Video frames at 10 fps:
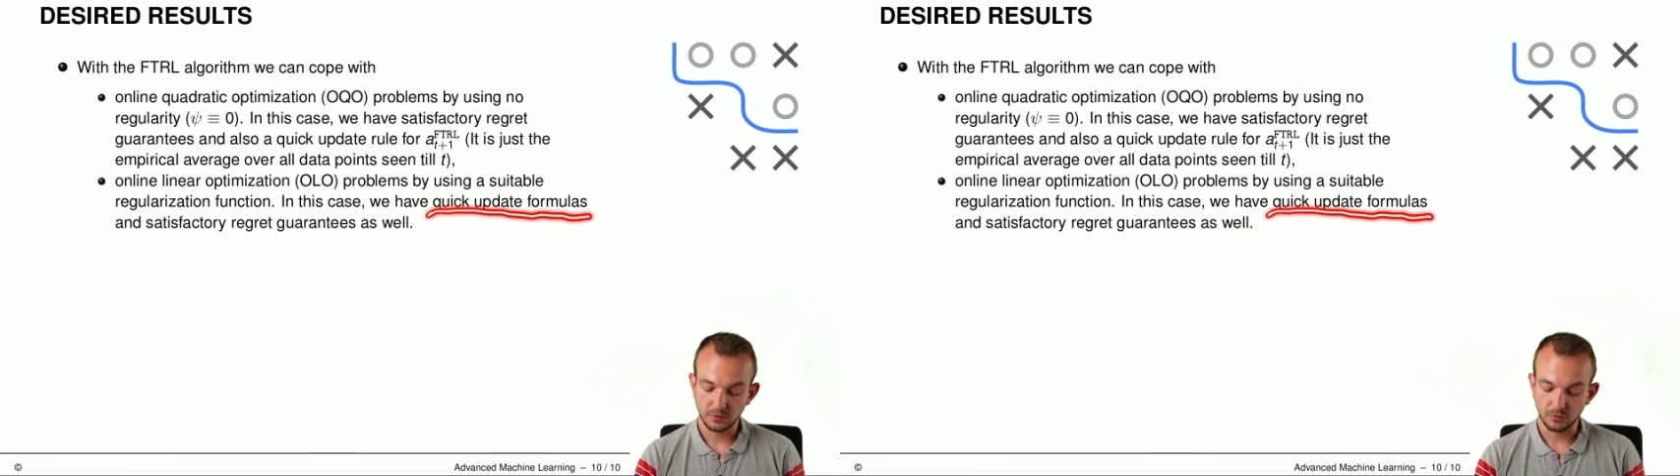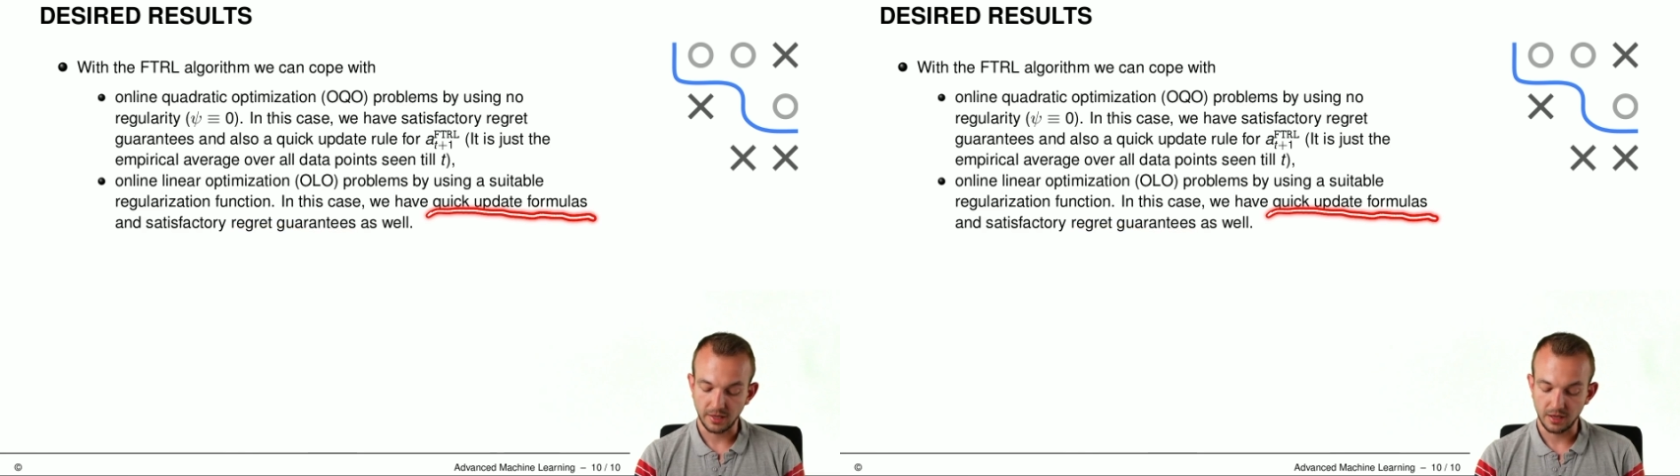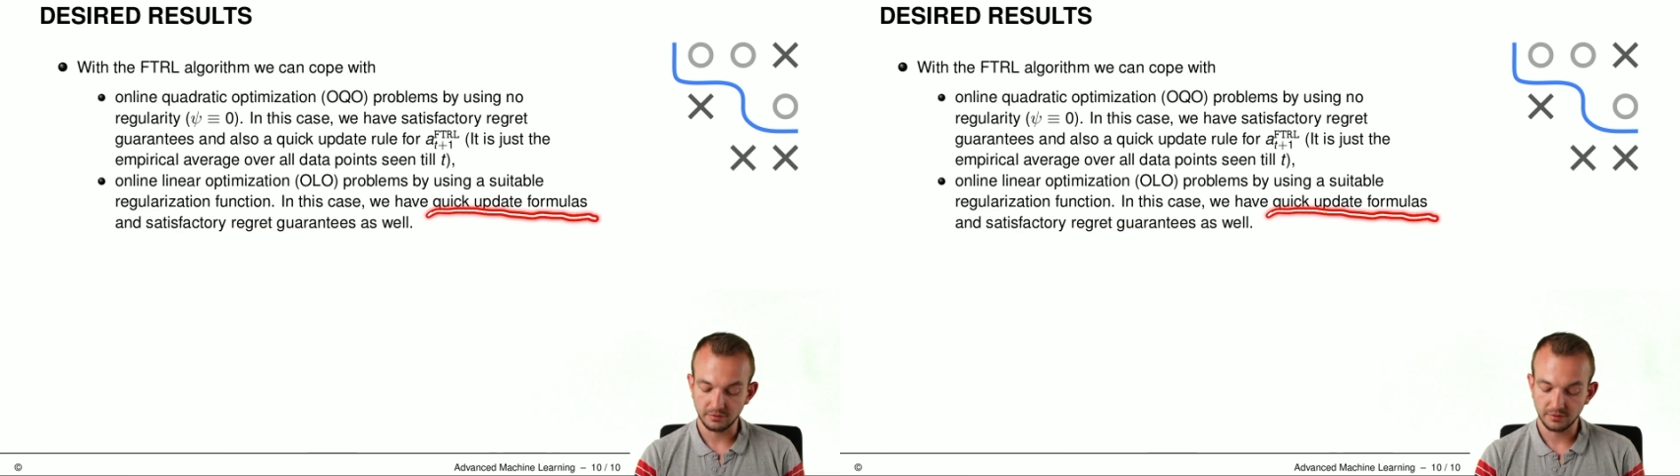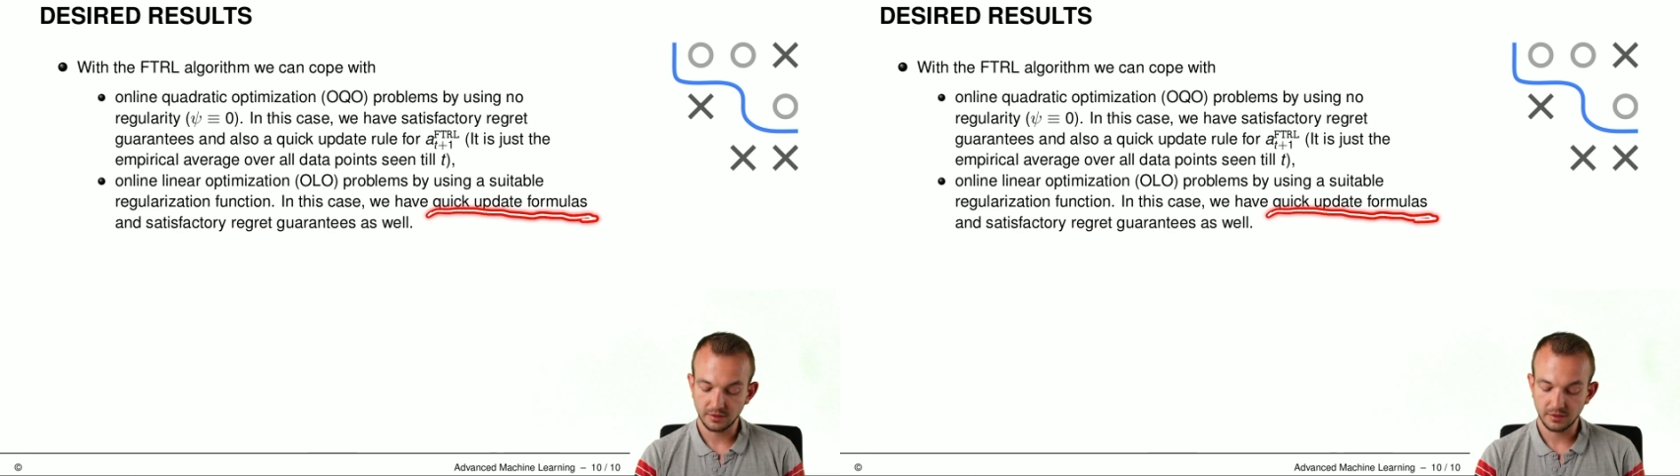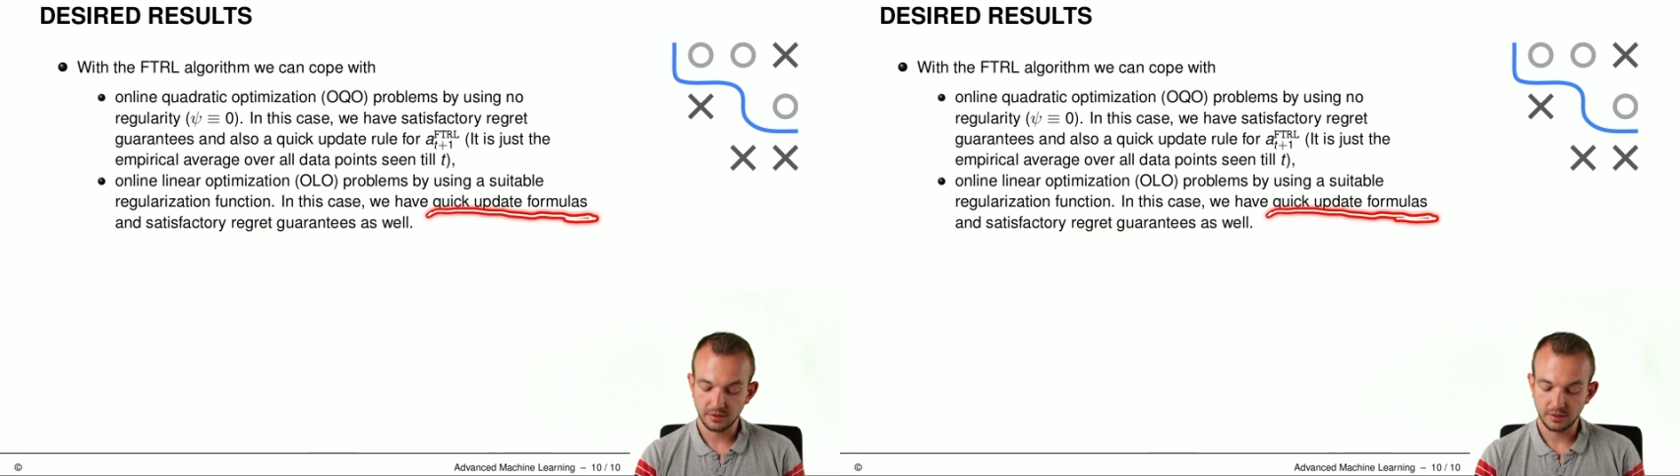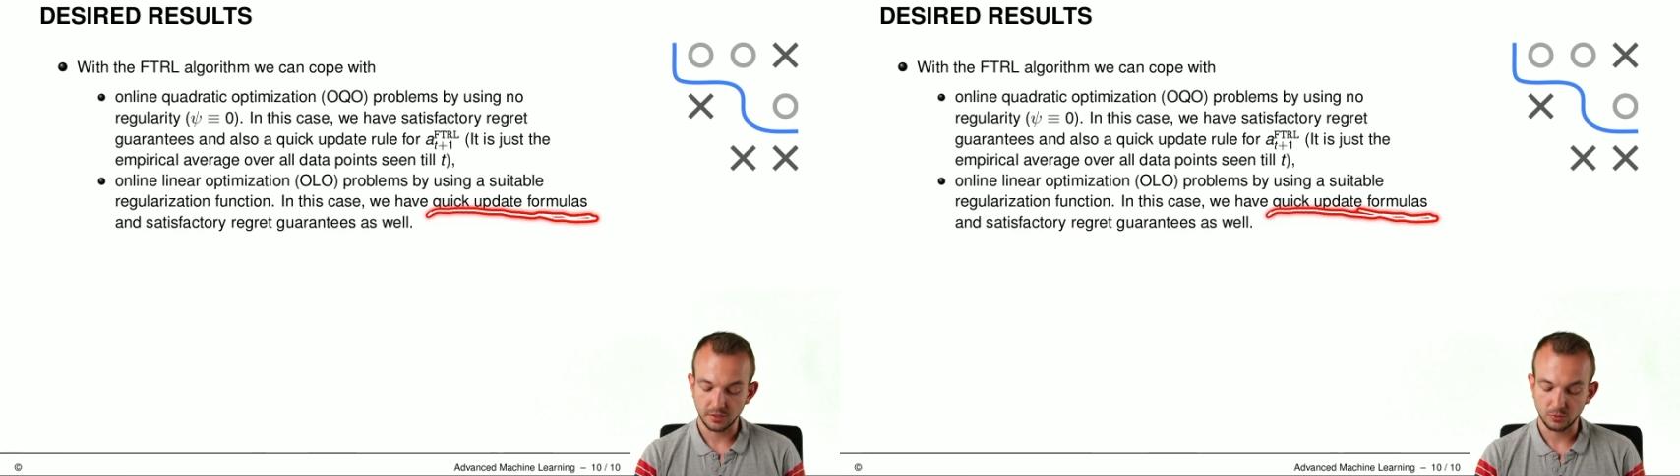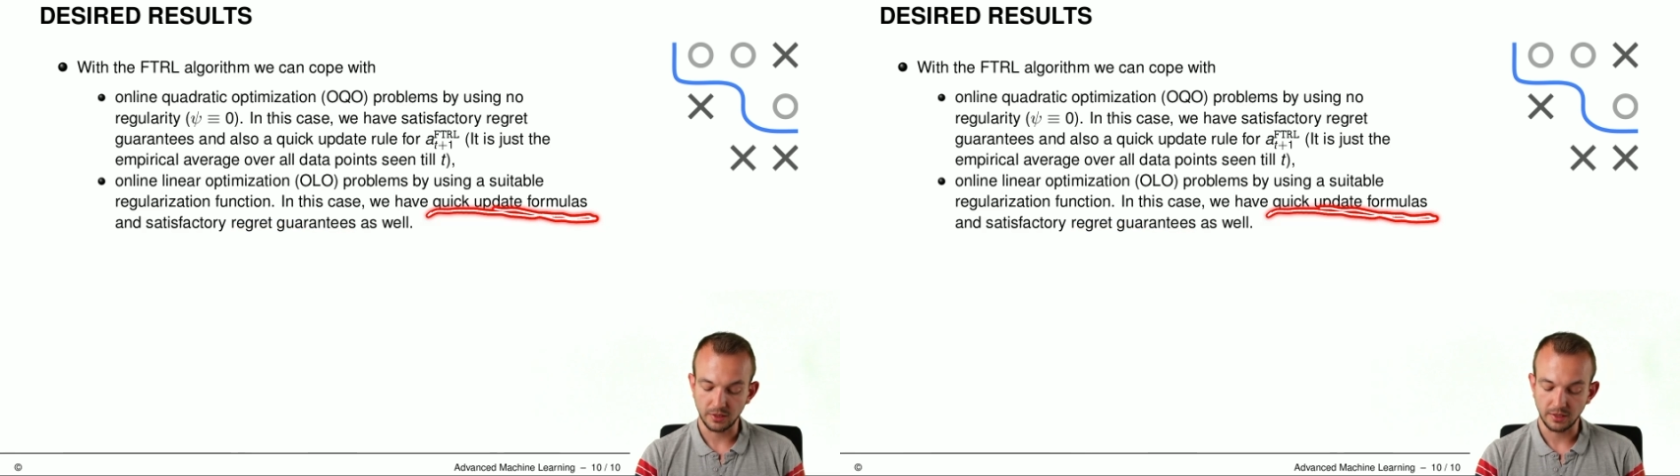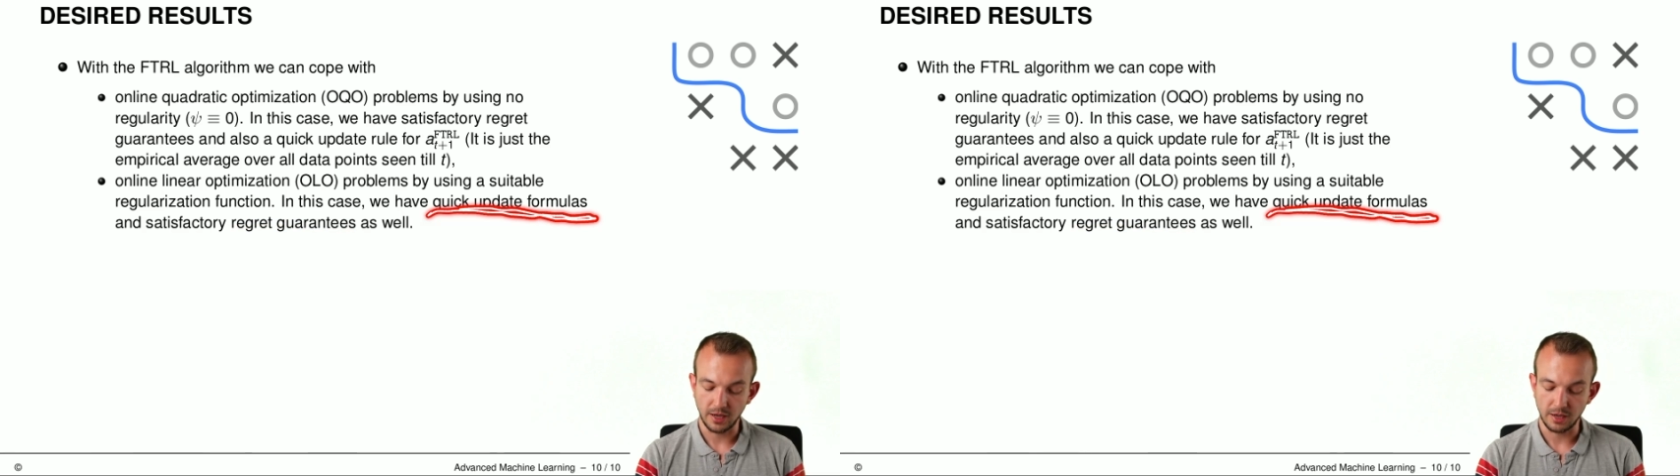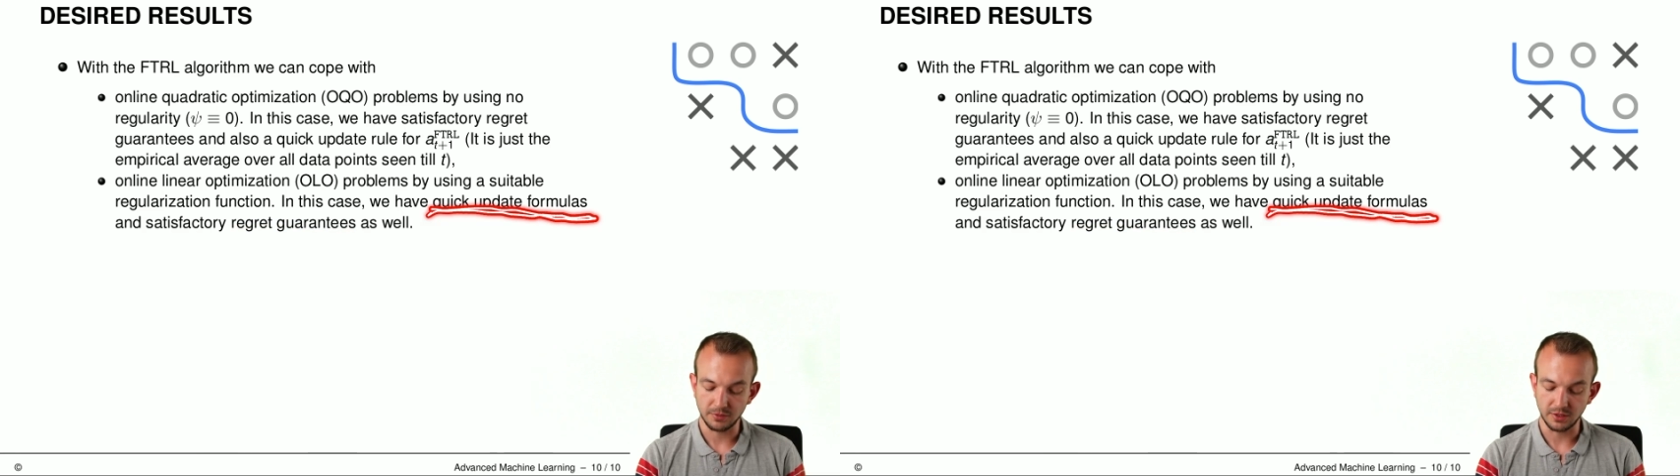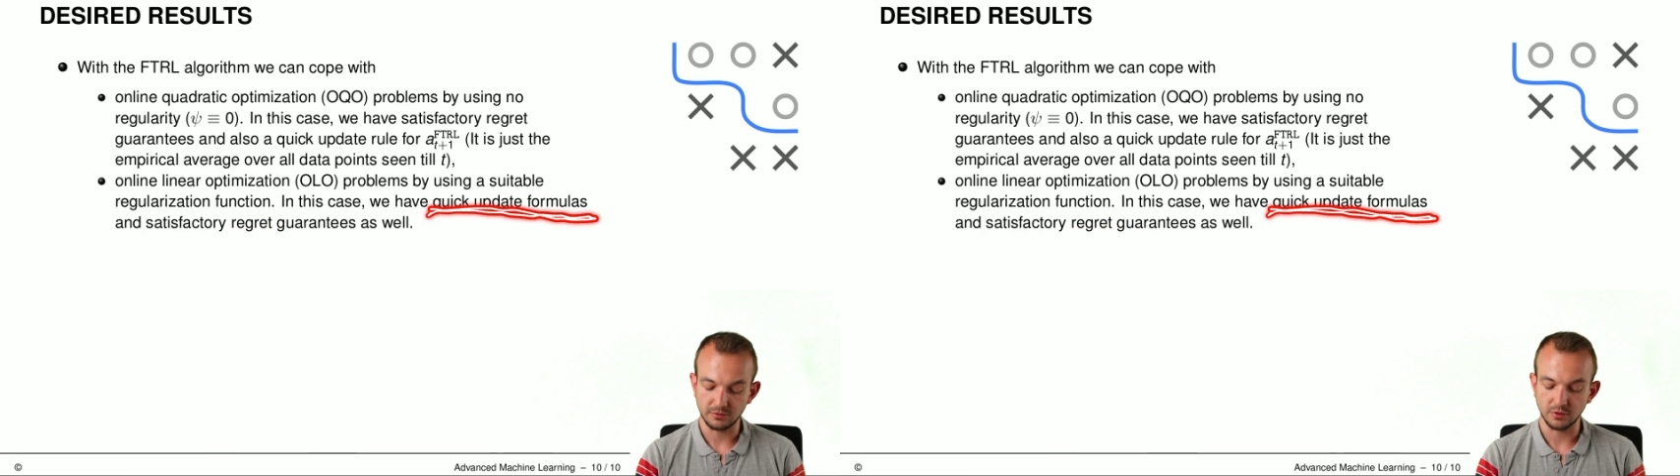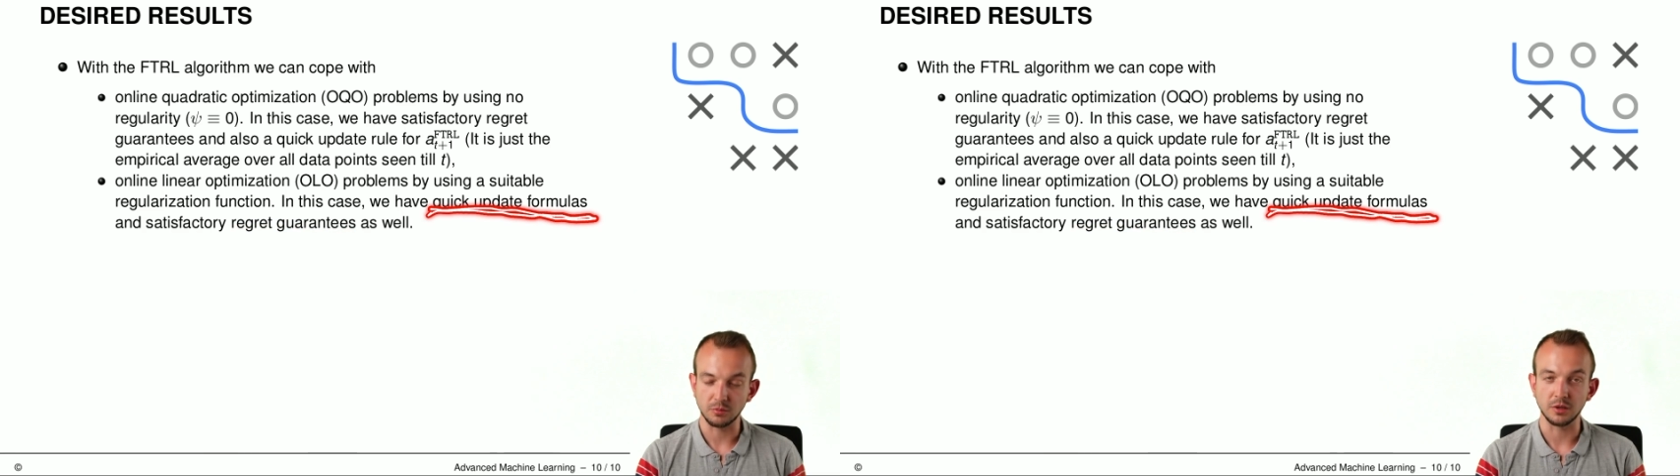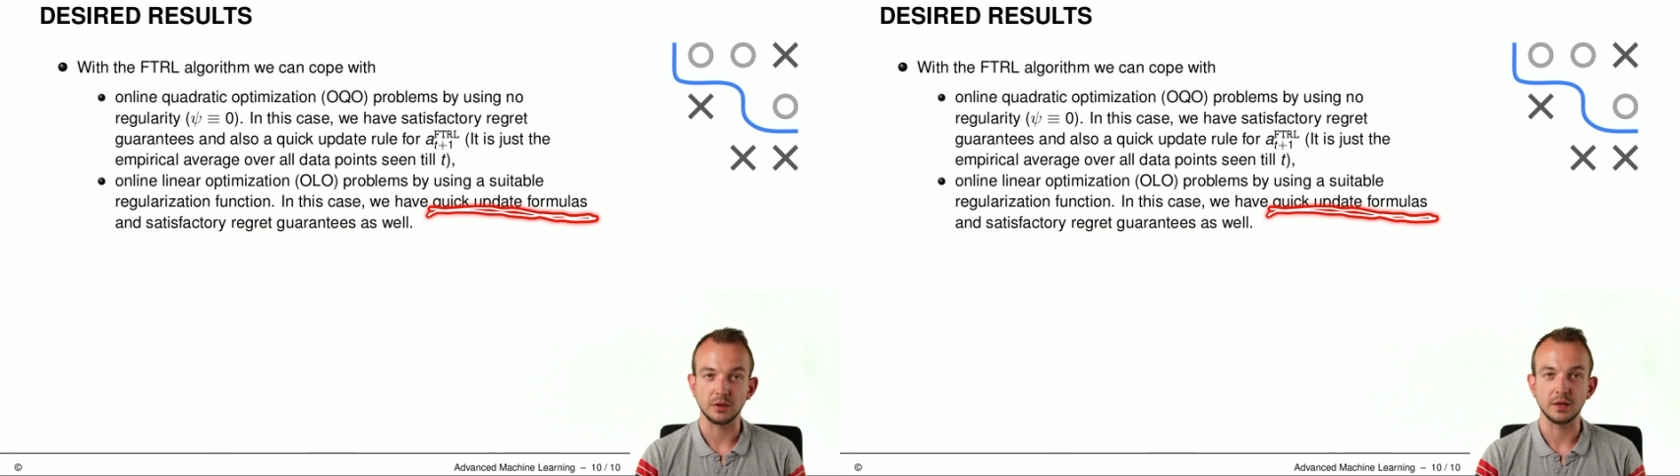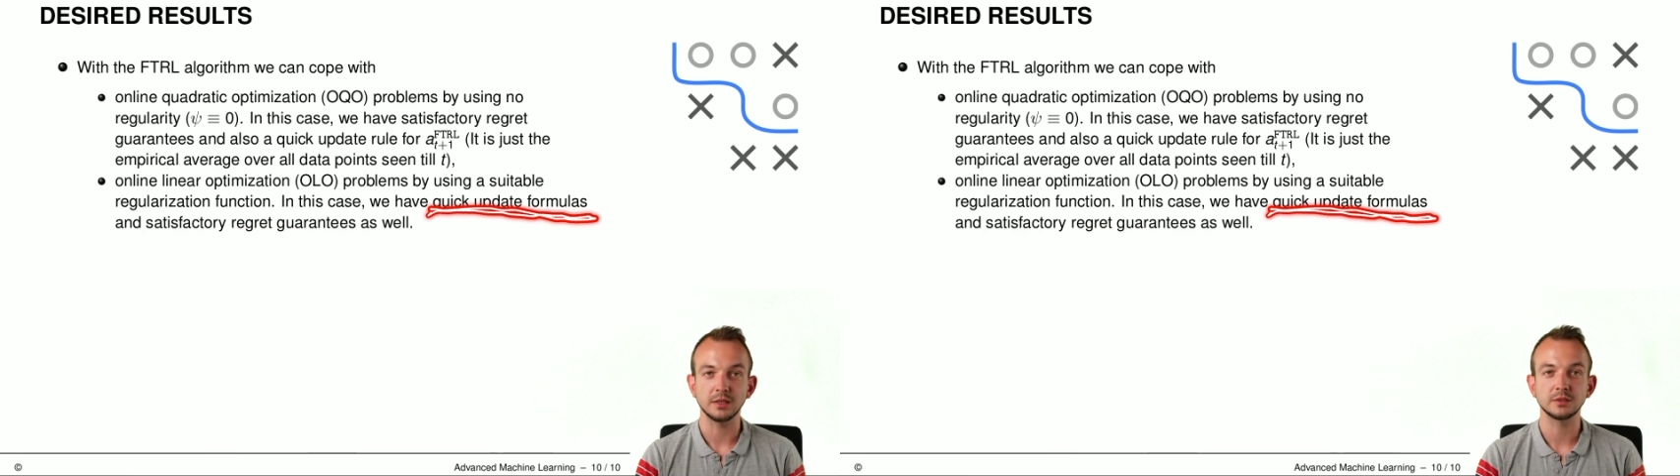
we have a quick update formula.